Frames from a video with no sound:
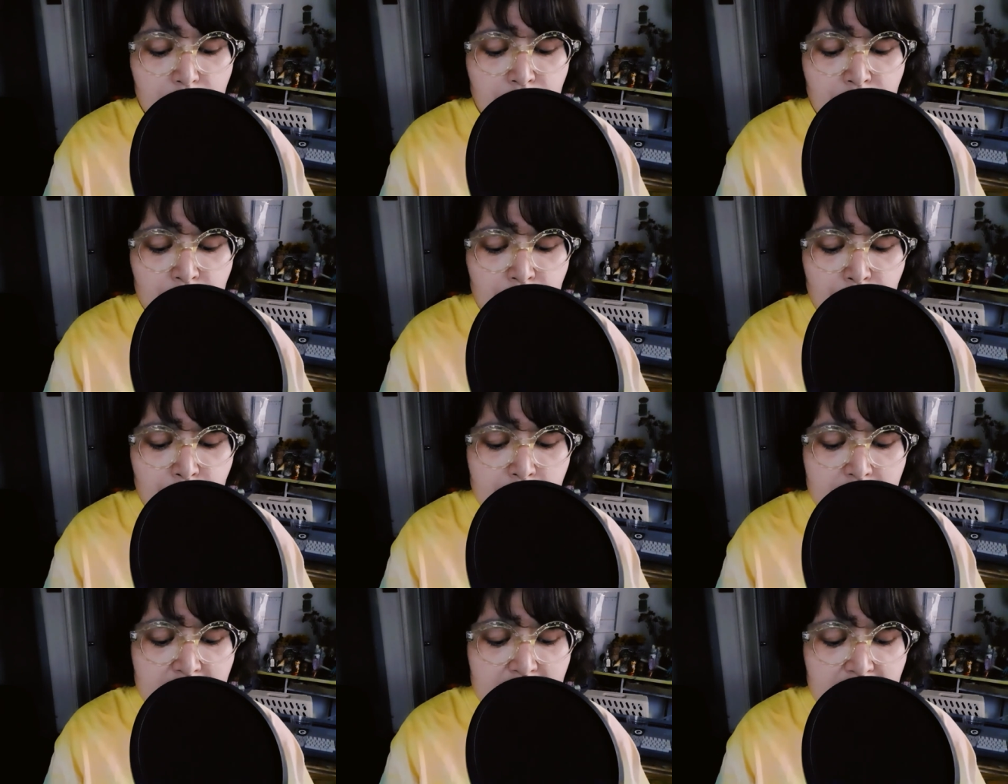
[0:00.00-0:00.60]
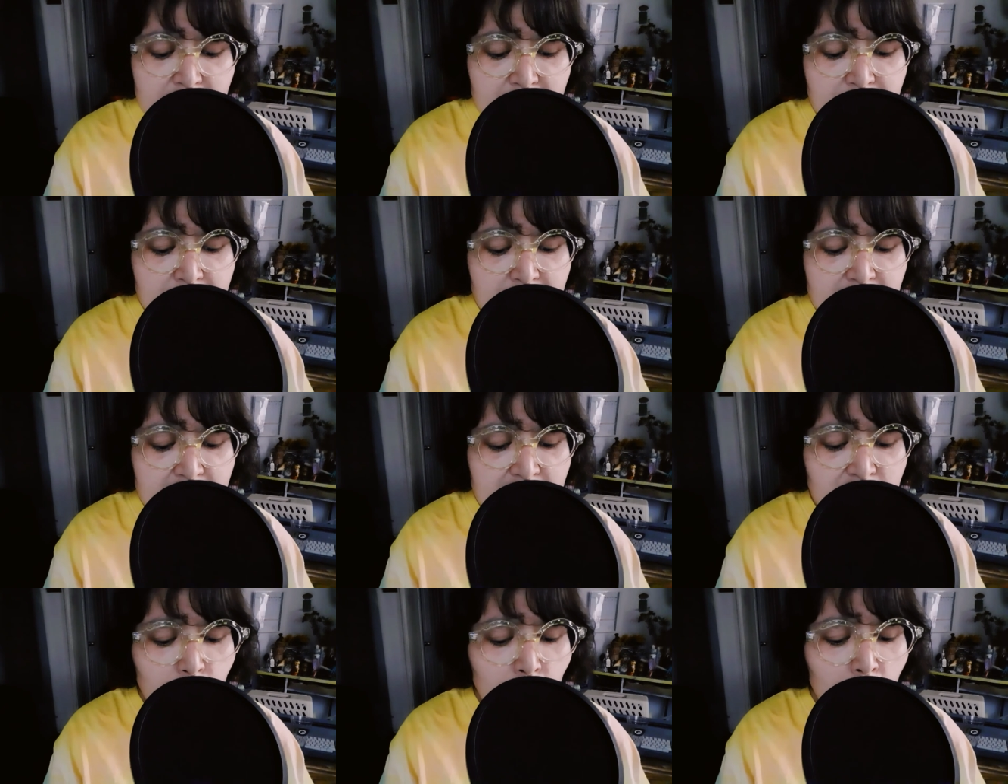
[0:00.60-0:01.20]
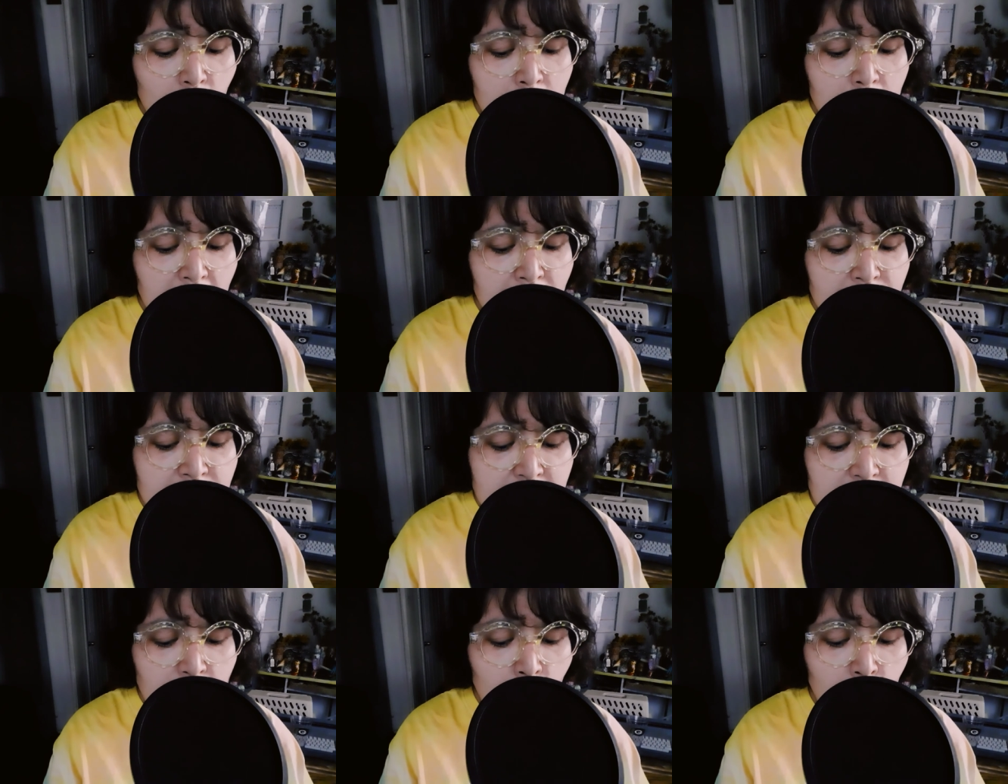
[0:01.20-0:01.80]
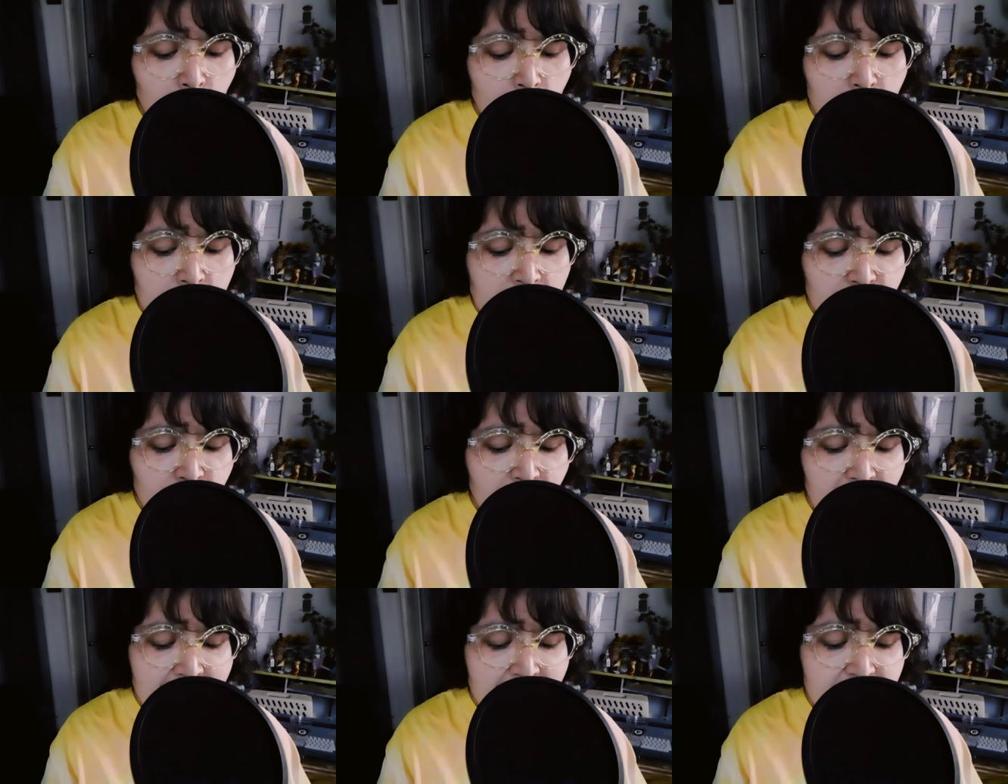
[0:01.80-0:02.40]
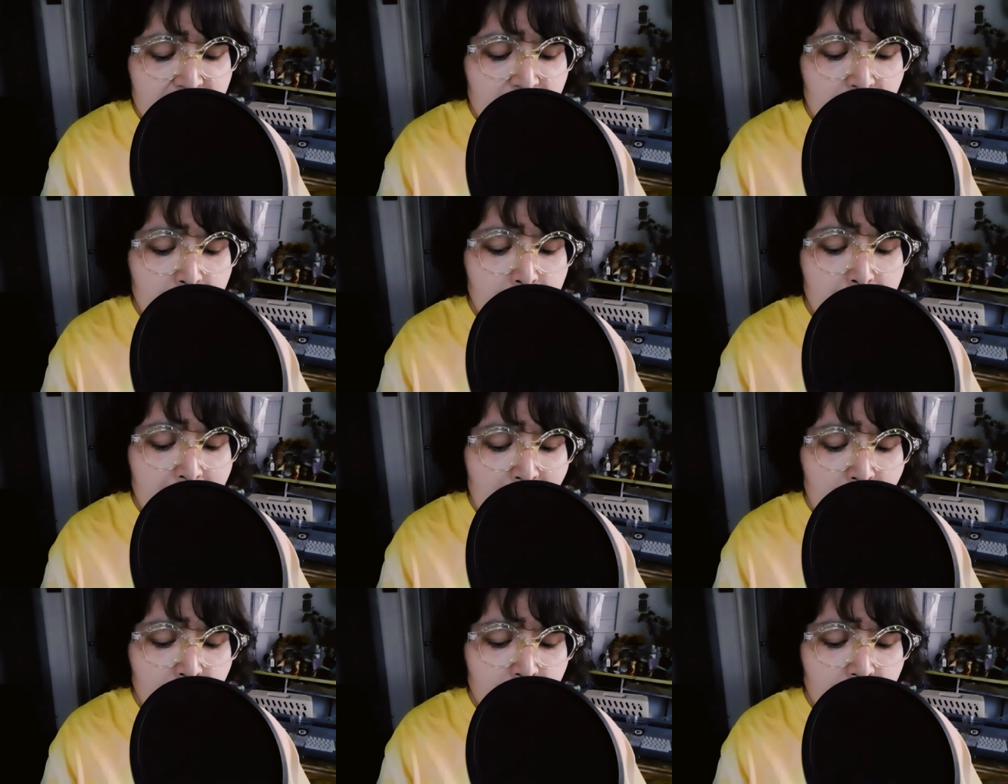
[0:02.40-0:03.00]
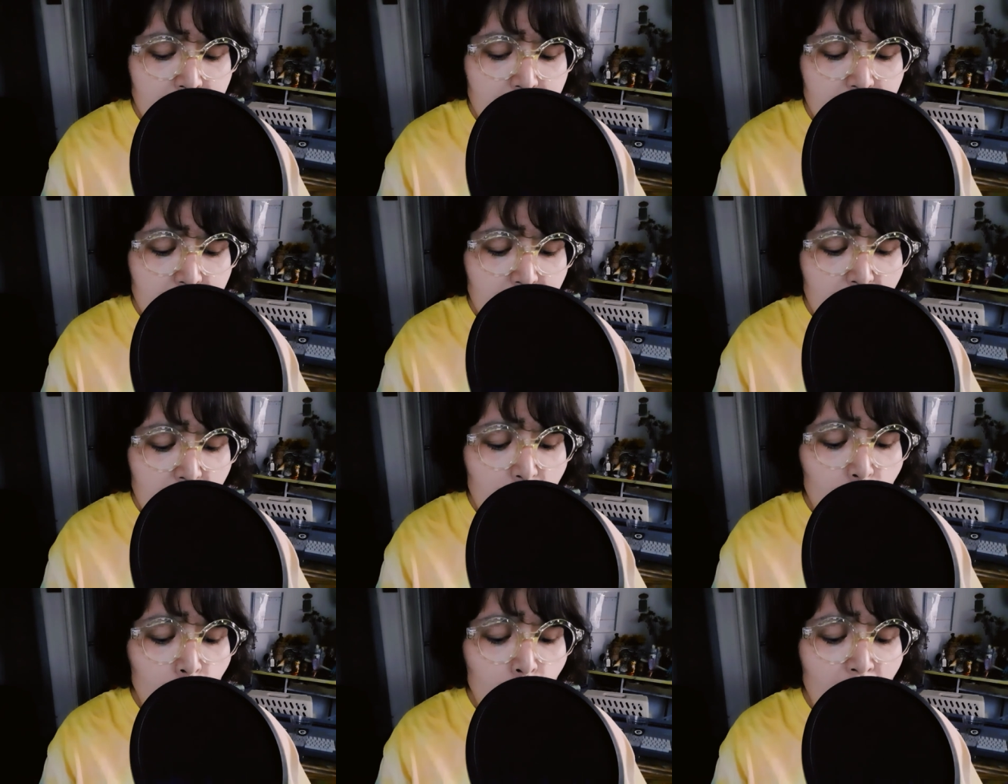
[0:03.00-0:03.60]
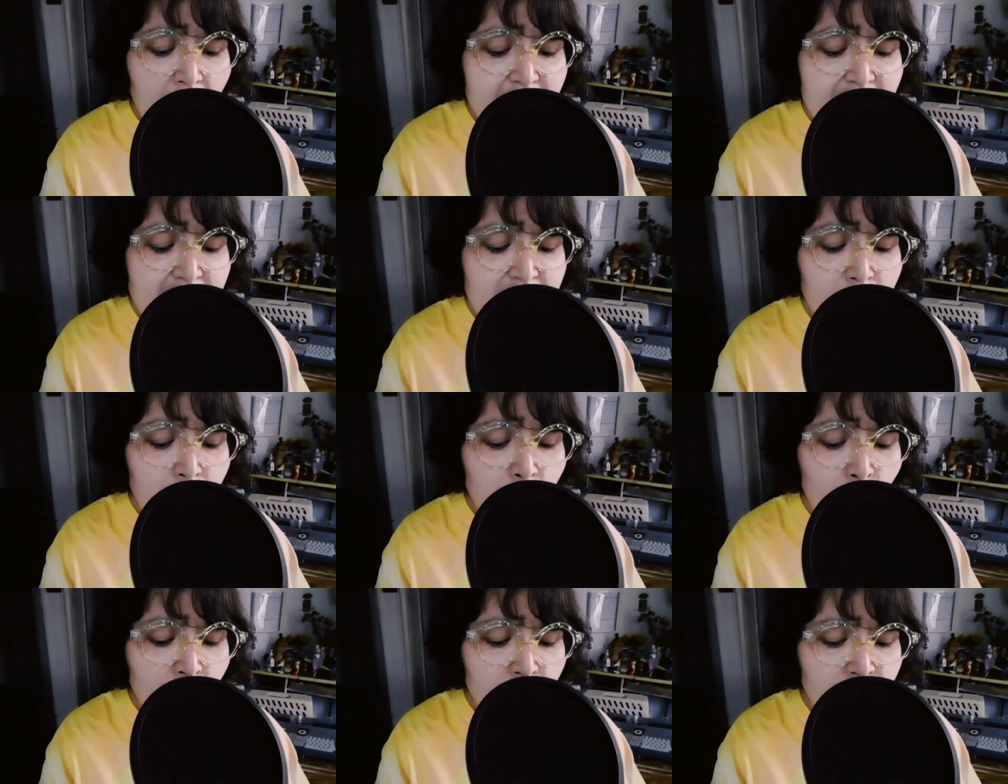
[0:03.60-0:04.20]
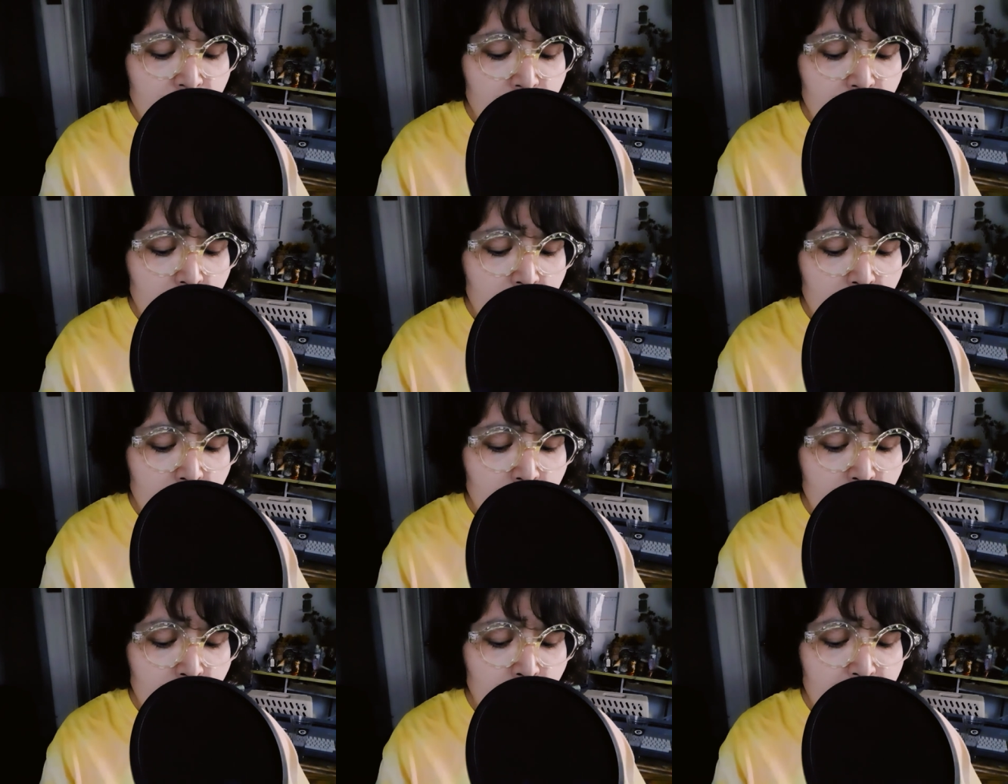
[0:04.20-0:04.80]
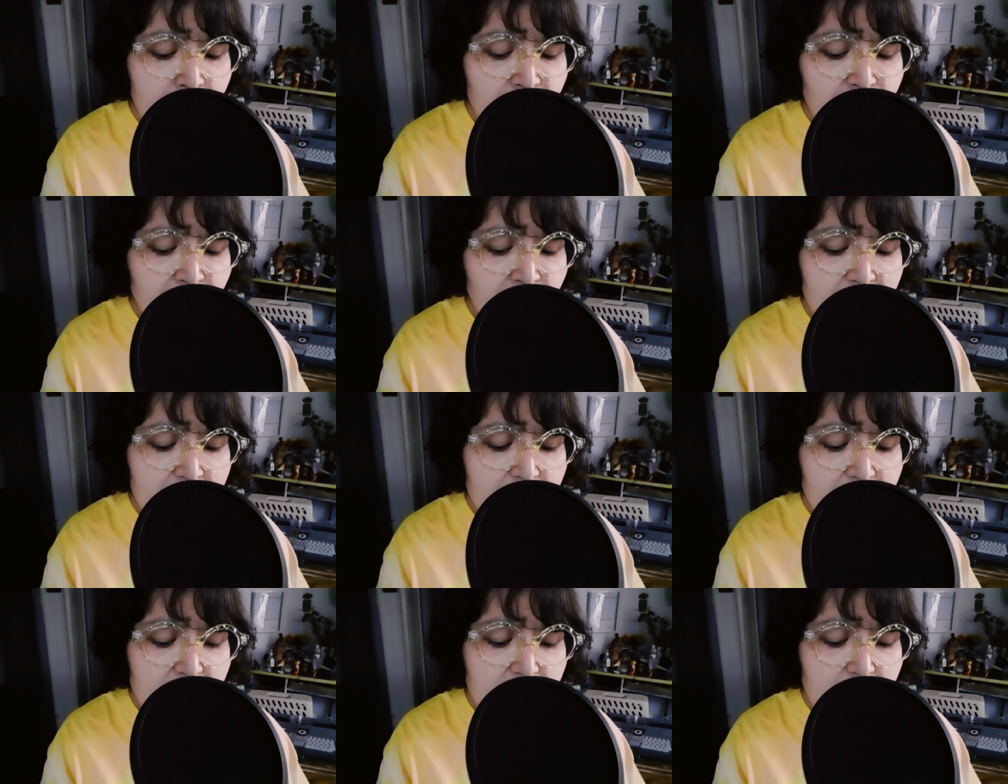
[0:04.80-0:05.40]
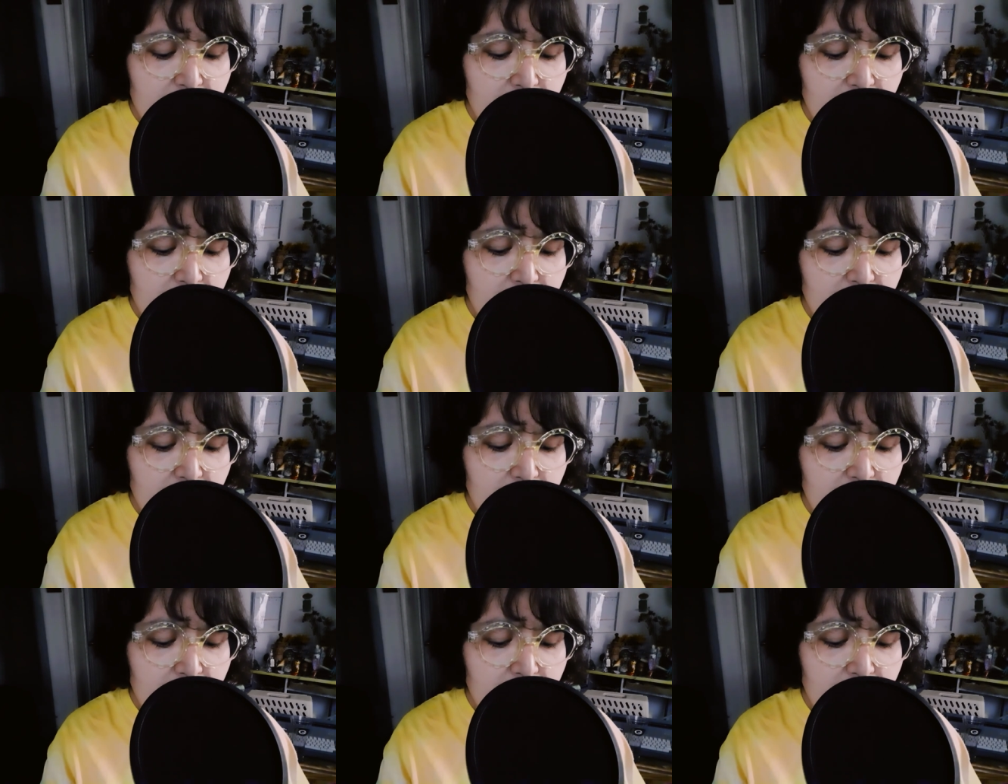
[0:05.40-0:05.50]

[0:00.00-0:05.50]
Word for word: Do you see this swarm of souls trying to mount once more to the lunar regions?